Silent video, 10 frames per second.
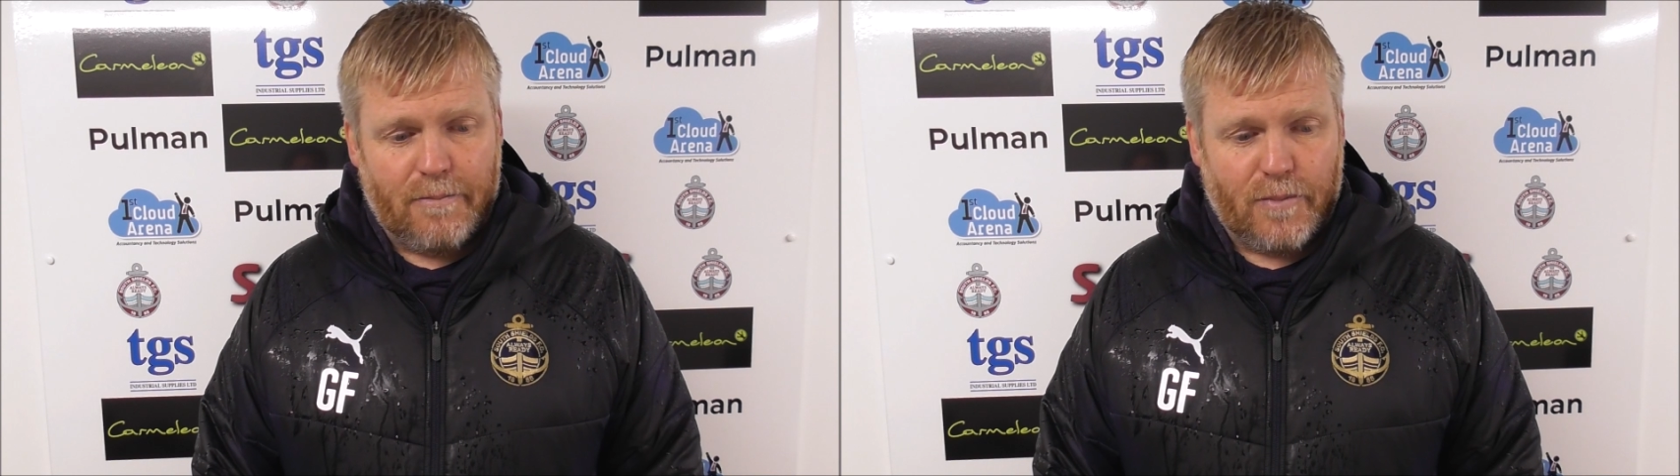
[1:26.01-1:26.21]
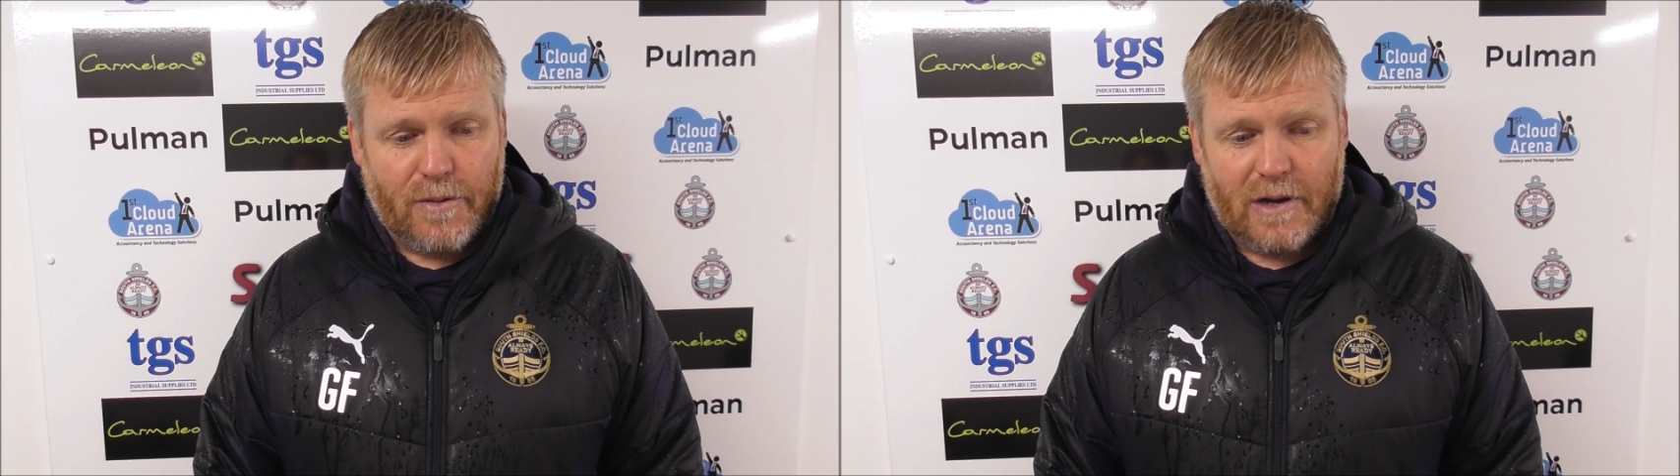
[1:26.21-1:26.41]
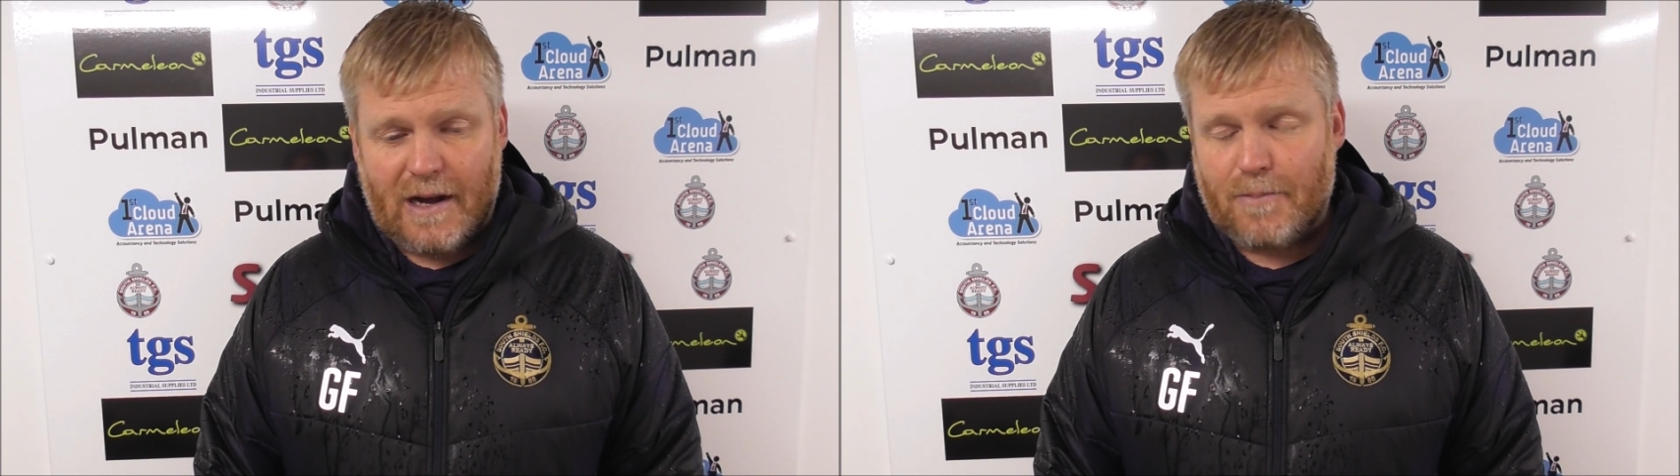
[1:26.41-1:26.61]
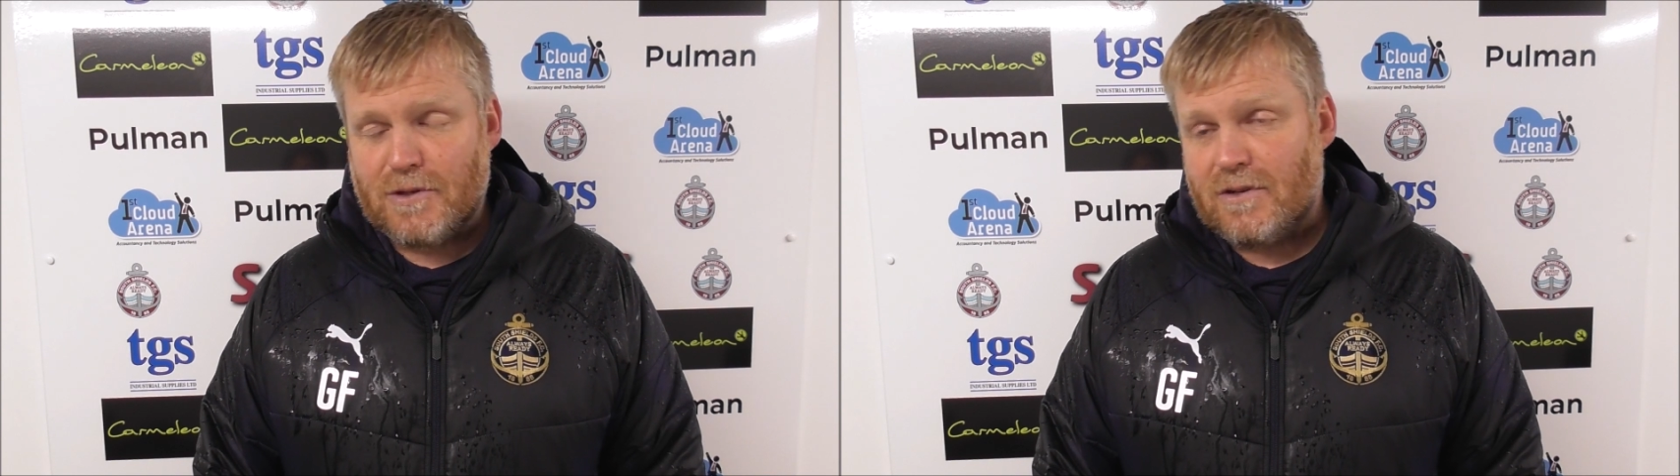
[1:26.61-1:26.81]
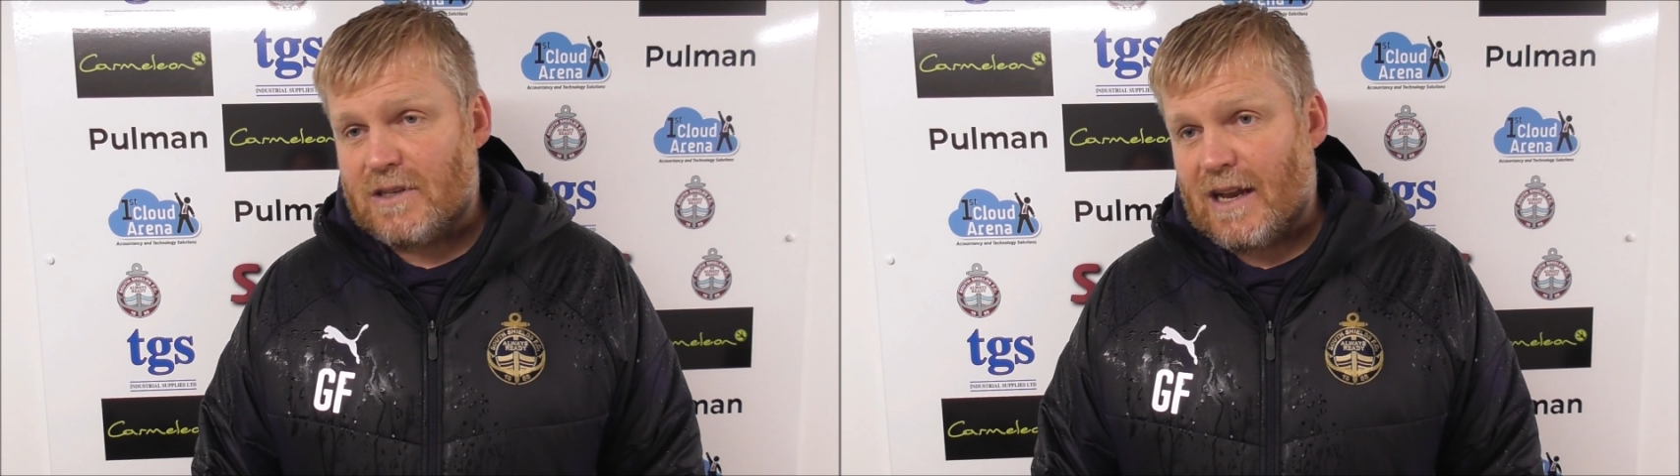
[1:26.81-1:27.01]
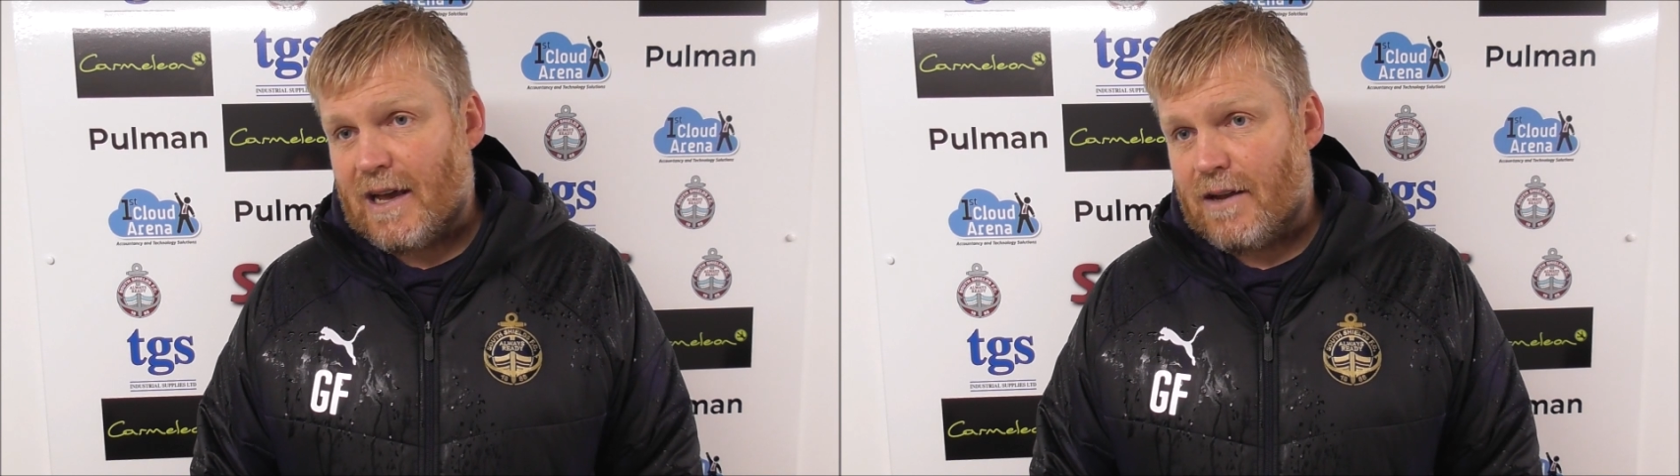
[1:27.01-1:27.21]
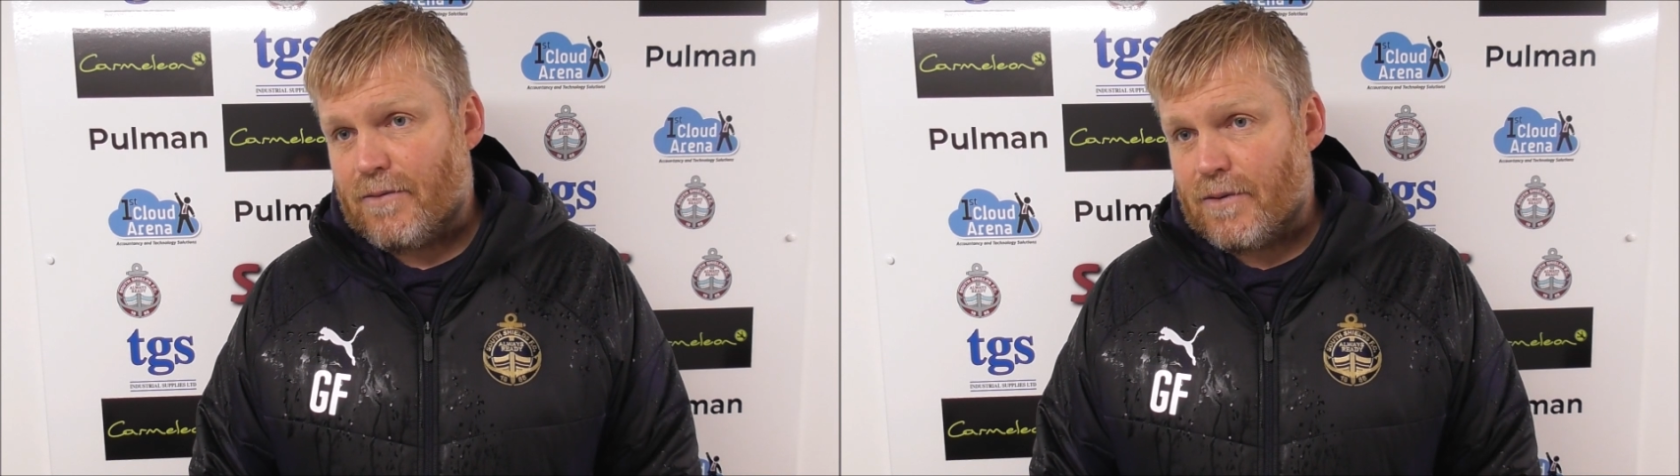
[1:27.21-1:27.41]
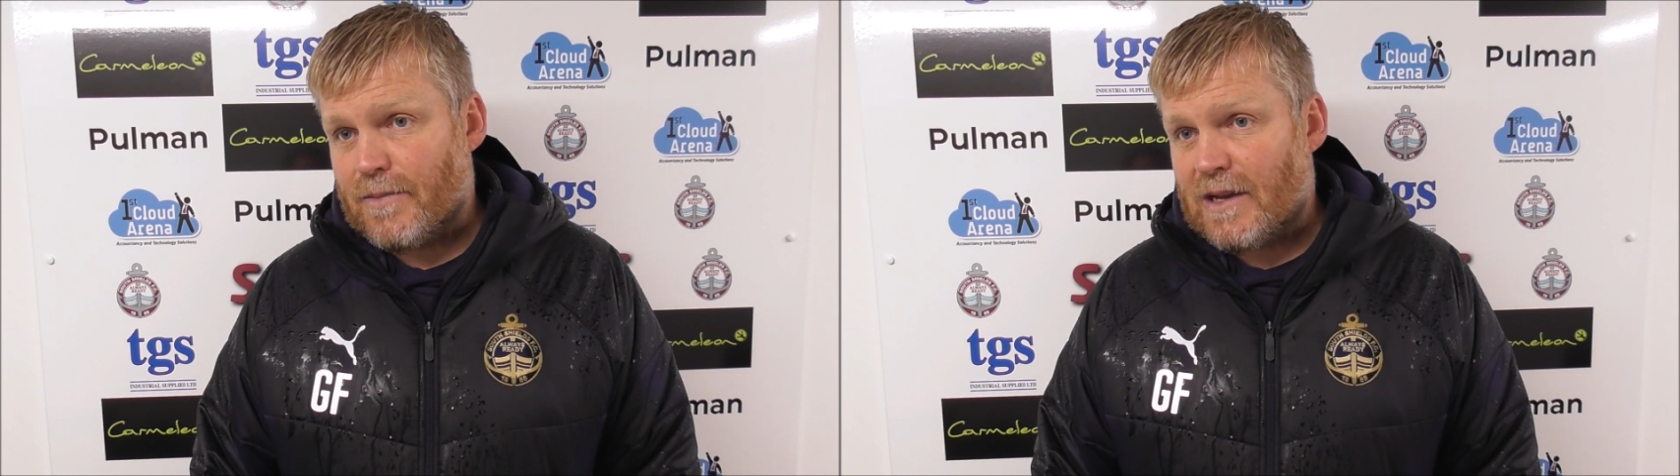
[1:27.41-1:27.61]
we were absolutely delighted
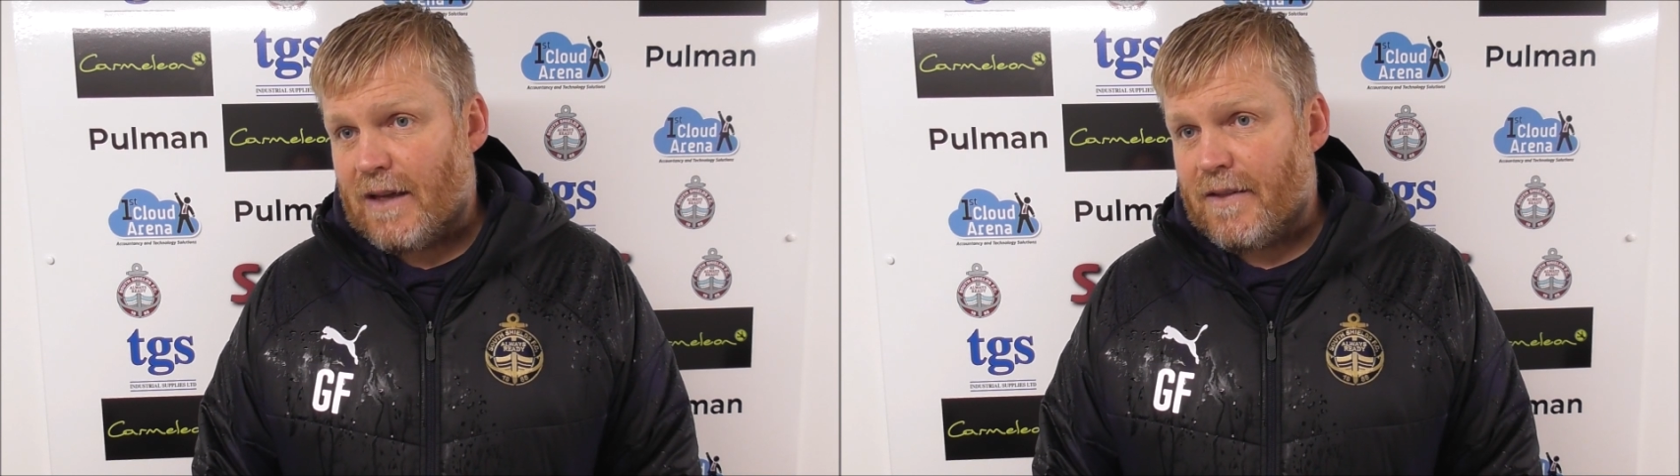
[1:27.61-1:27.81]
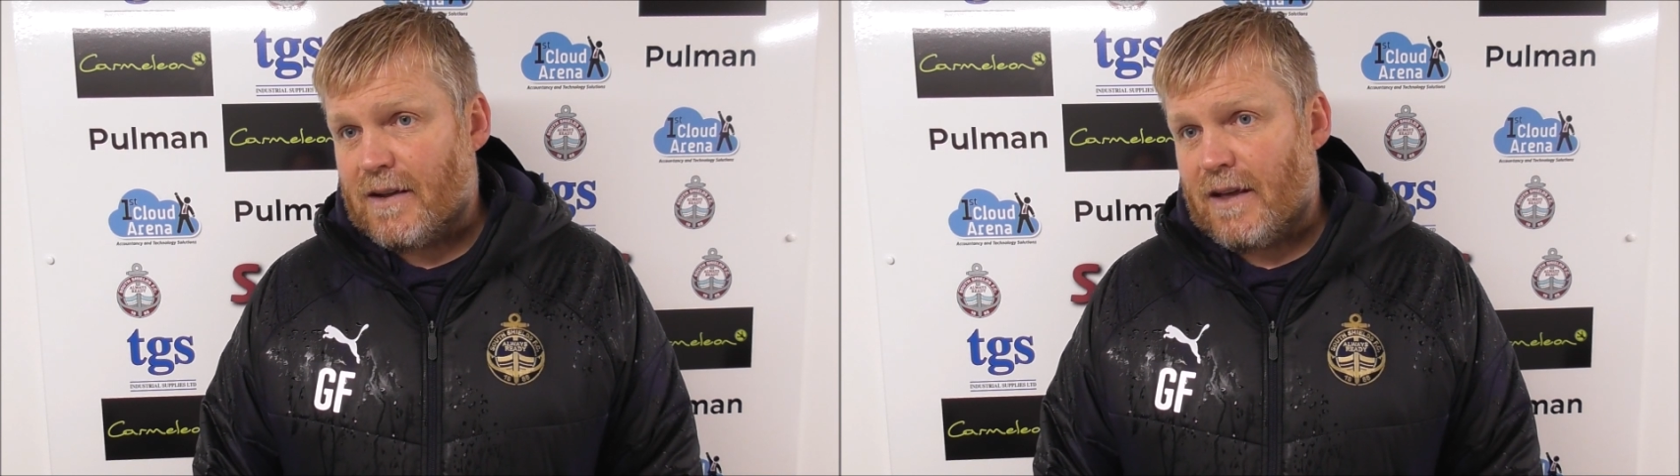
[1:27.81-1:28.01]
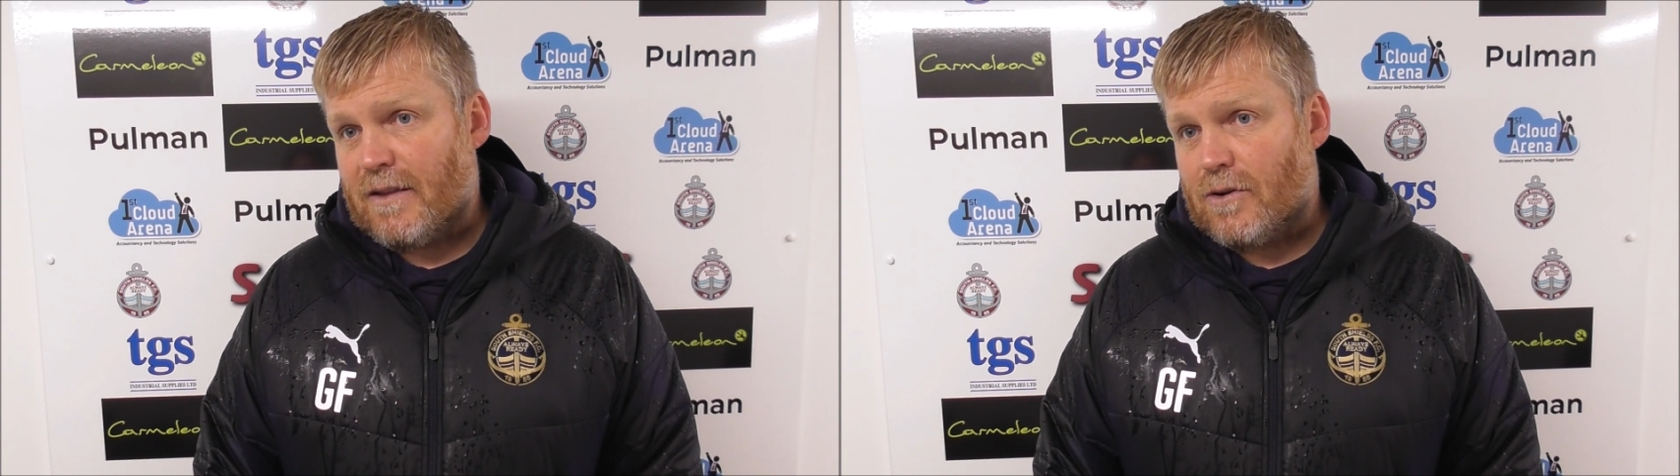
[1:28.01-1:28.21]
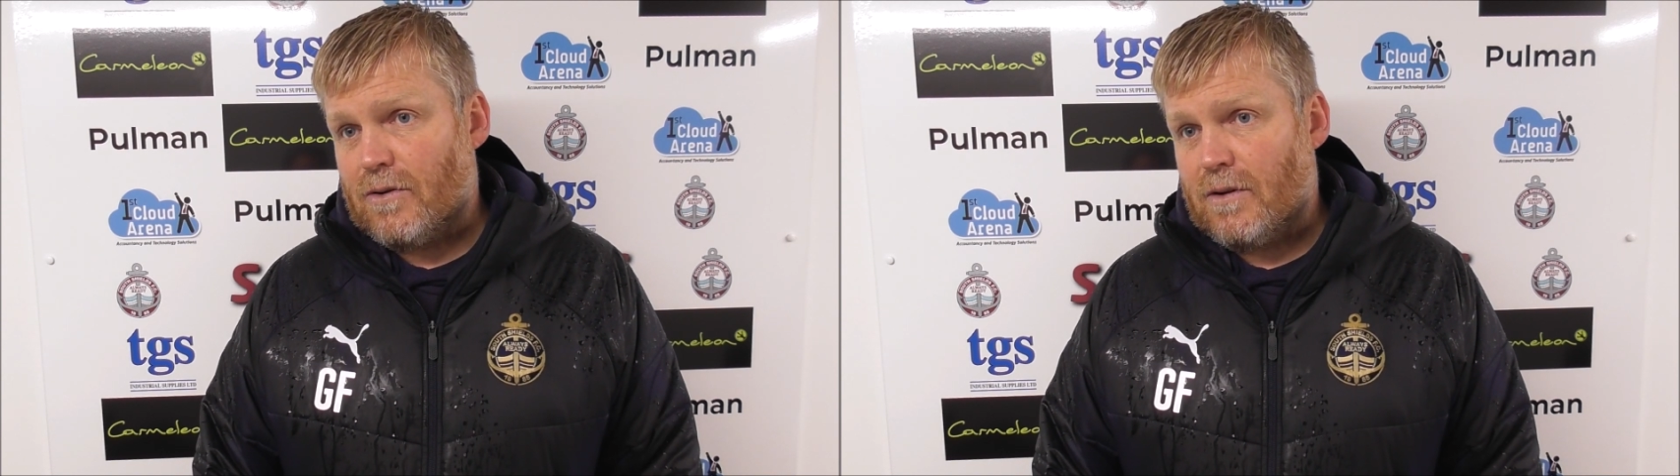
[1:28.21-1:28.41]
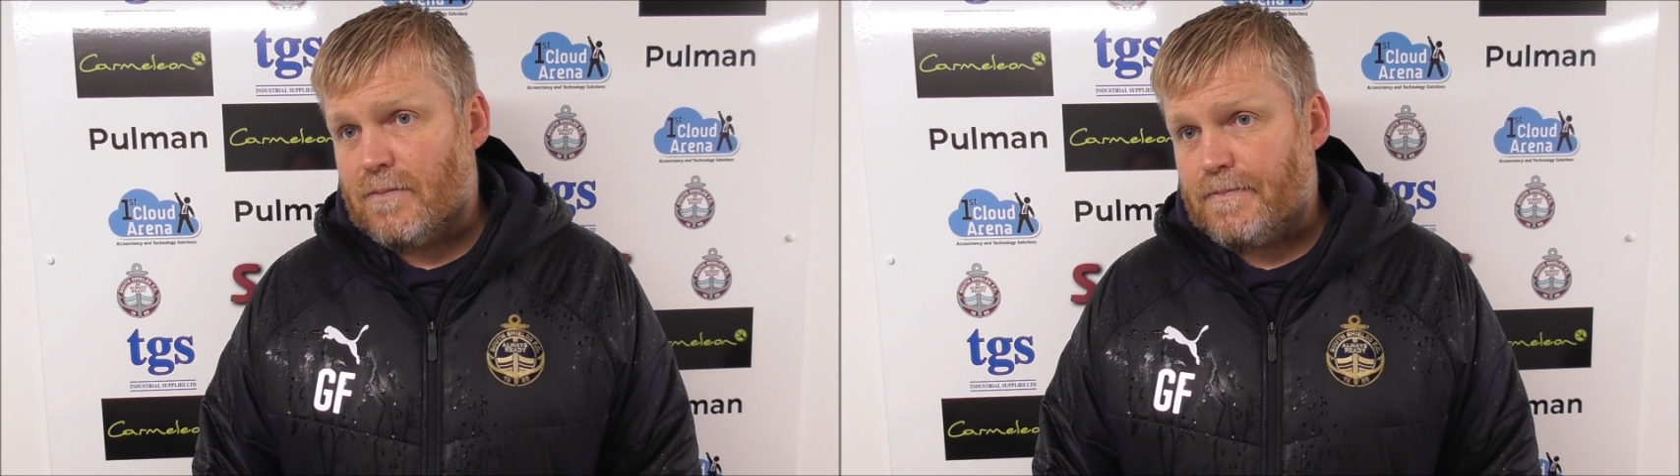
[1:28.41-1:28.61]
with him getting a goal.